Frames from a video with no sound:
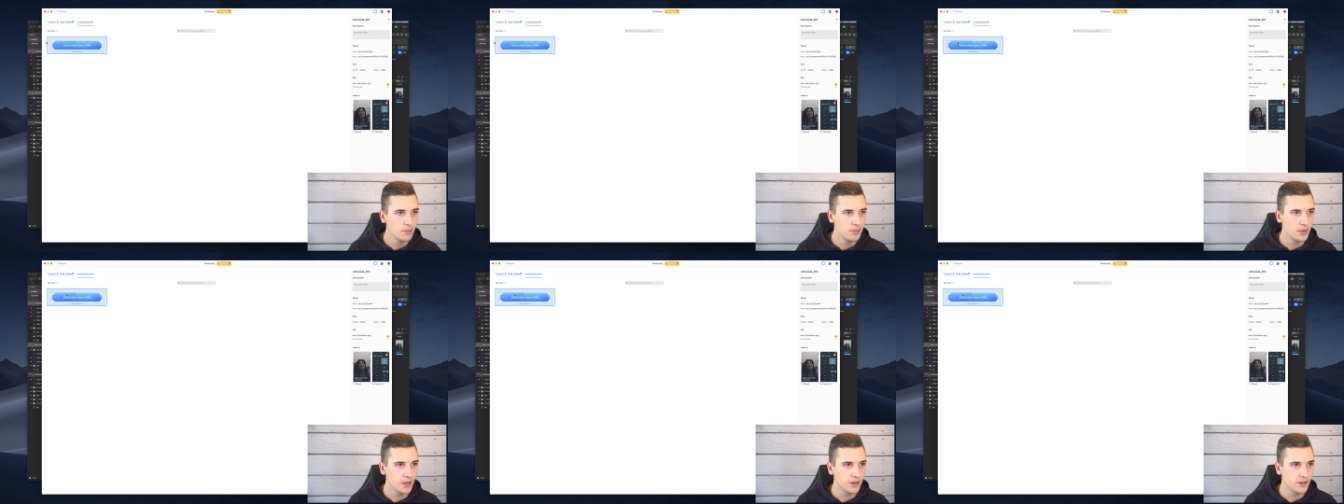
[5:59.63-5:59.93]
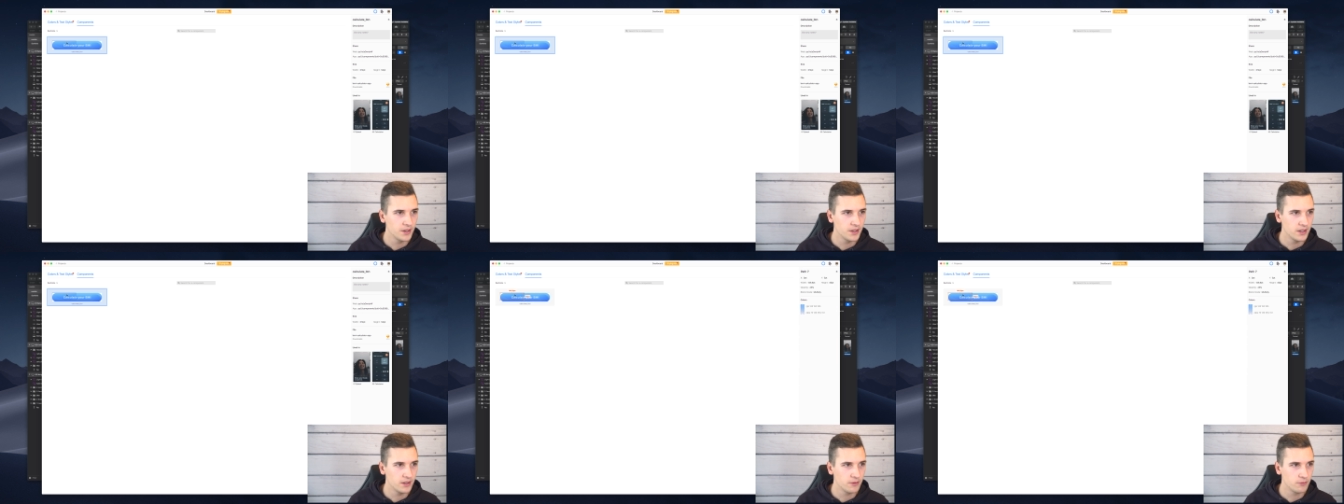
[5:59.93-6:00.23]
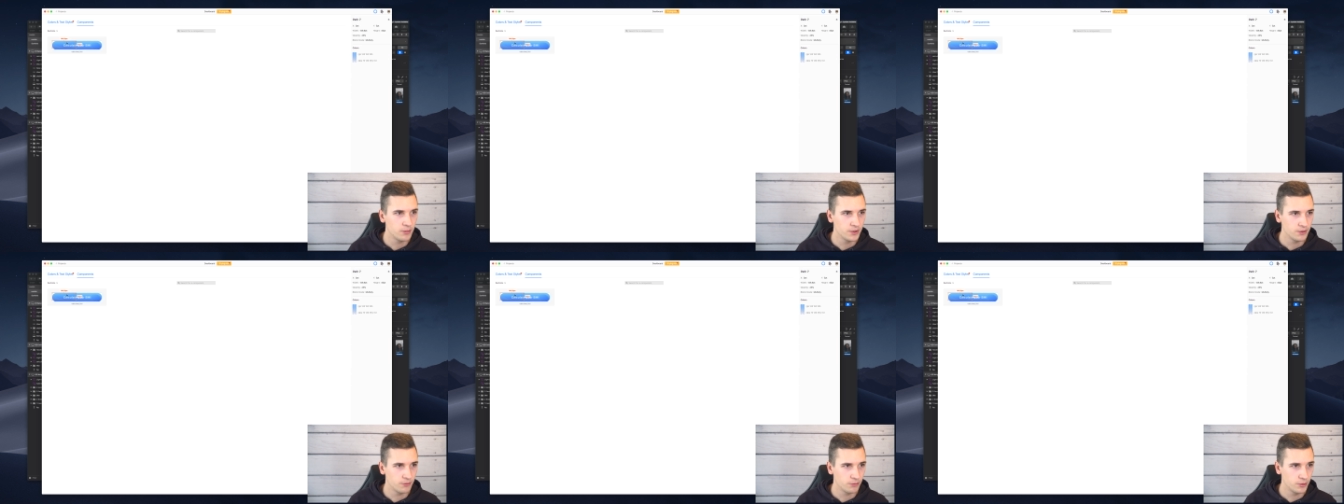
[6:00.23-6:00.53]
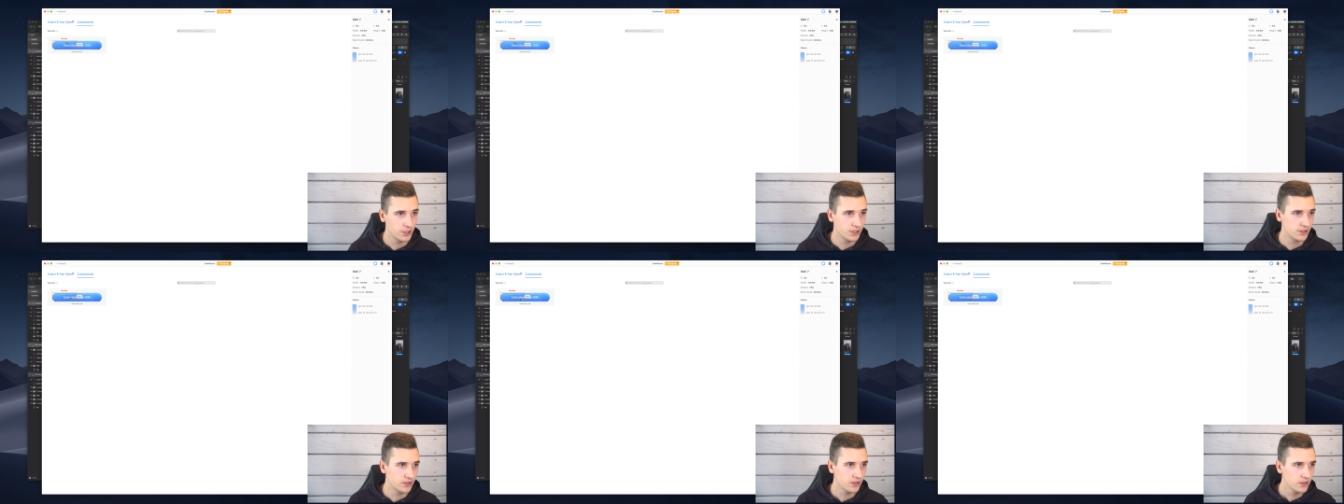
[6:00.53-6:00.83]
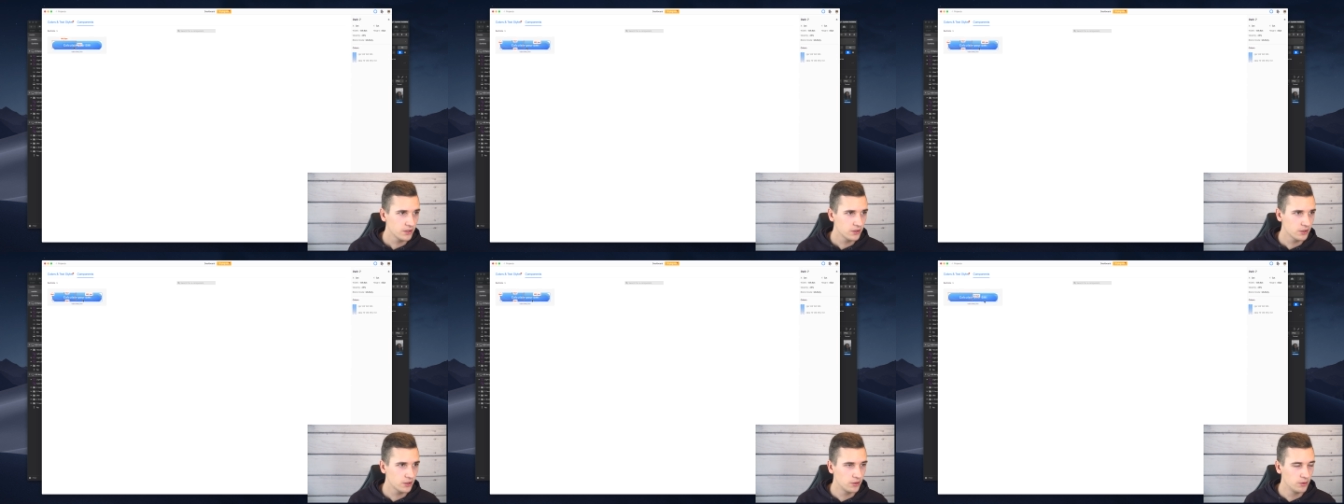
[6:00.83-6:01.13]
But what, what is
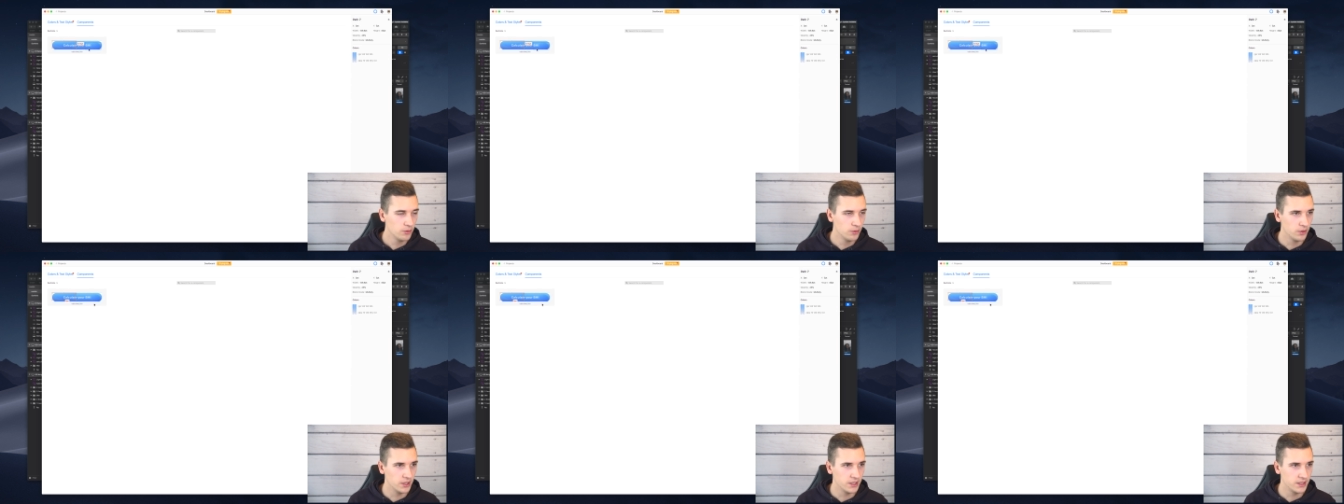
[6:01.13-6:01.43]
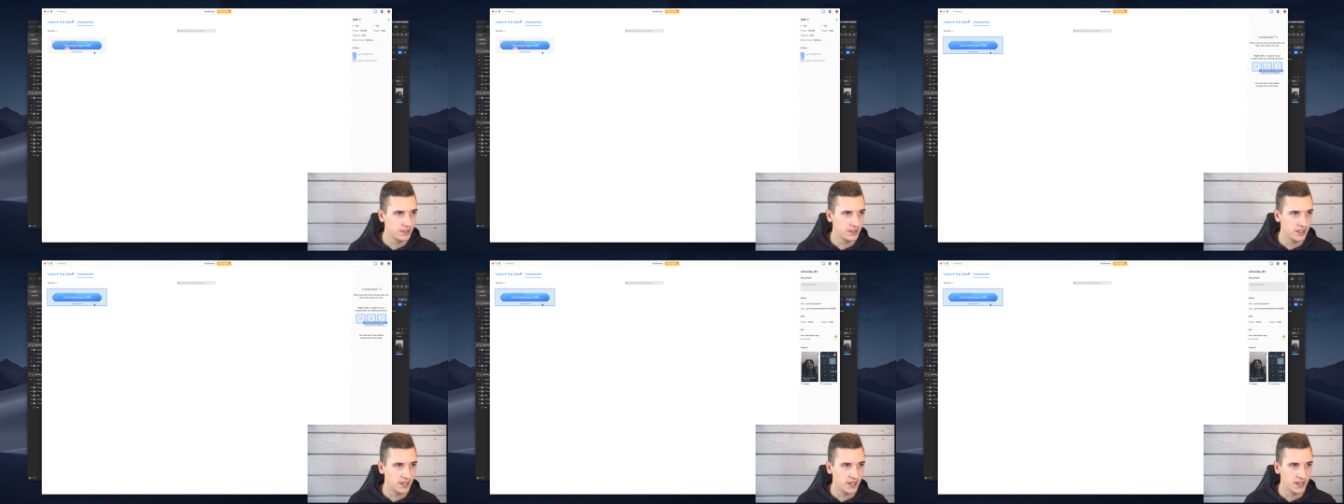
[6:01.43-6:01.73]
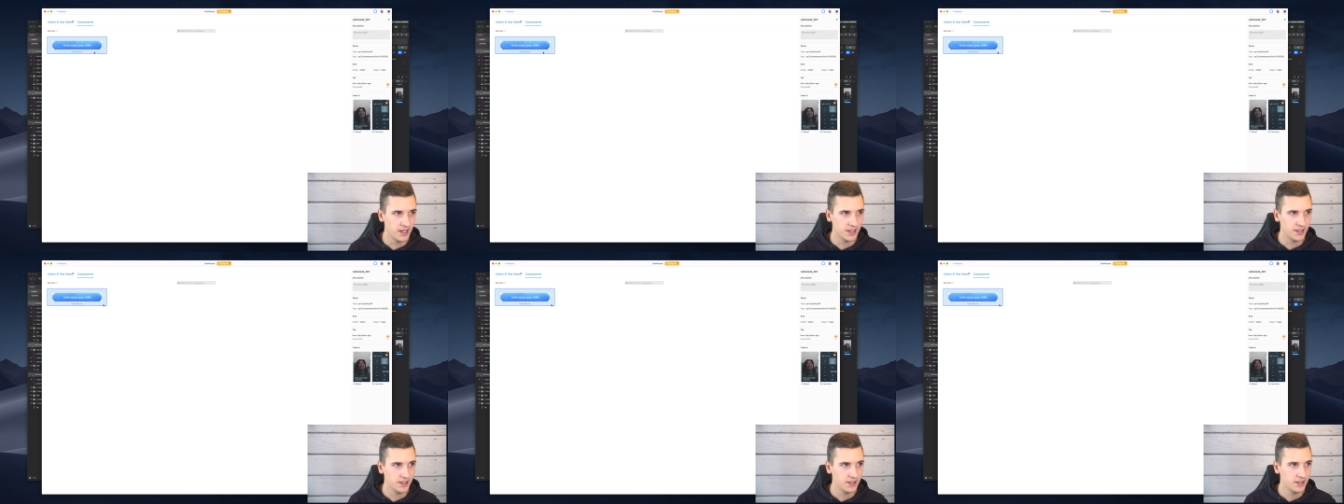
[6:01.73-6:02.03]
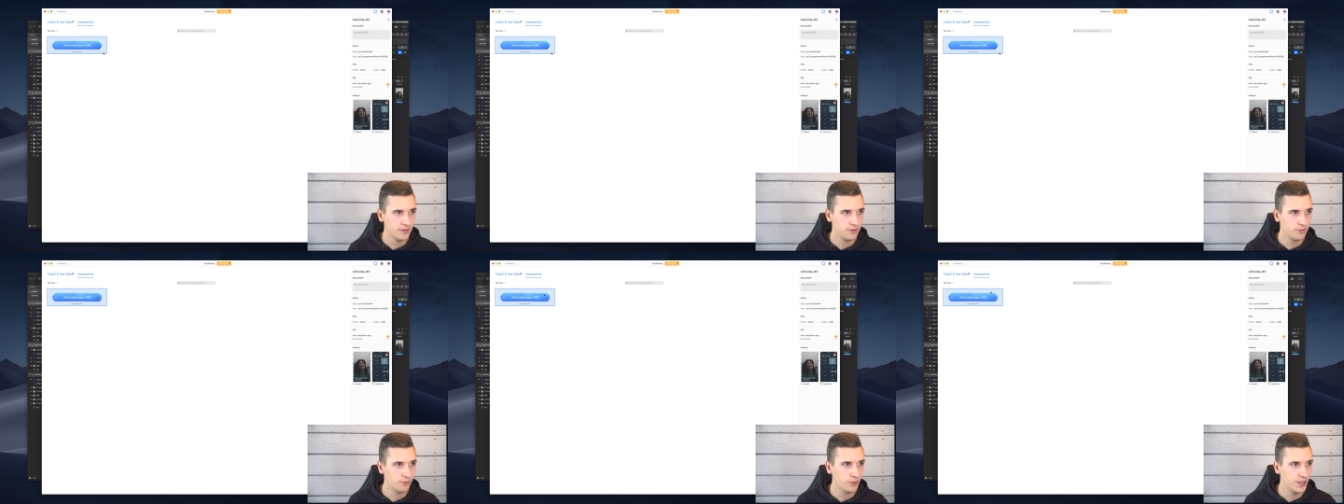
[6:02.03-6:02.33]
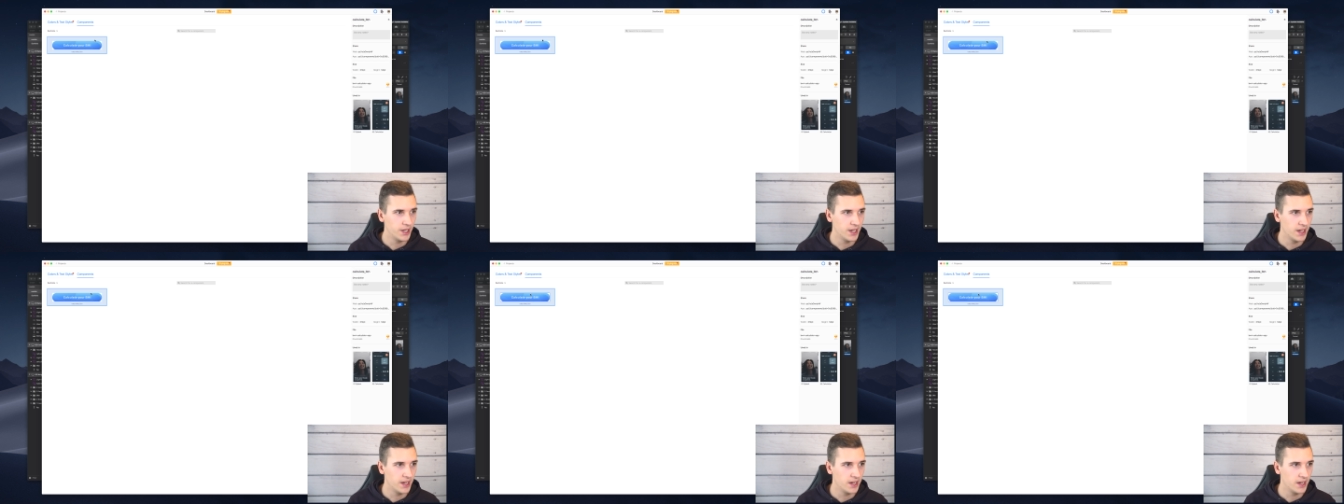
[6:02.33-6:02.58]
also cool, that if we